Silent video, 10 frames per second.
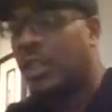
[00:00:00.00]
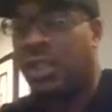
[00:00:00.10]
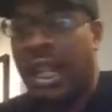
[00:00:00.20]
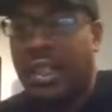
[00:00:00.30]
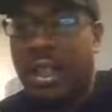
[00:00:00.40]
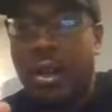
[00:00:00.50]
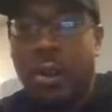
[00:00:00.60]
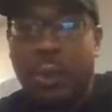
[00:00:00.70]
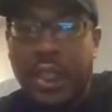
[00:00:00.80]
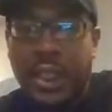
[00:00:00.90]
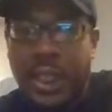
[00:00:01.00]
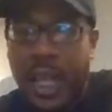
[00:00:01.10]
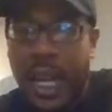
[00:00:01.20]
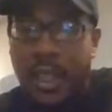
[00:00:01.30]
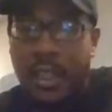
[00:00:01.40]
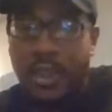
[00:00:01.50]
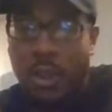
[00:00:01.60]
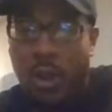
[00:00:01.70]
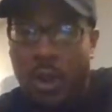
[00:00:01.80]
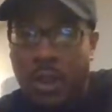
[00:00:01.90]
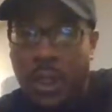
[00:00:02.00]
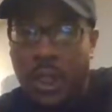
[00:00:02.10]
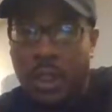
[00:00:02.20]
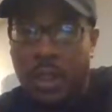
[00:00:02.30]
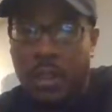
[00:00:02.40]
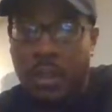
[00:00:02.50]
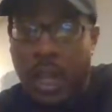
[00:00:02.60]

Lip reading: So that's the whole reason that Charles and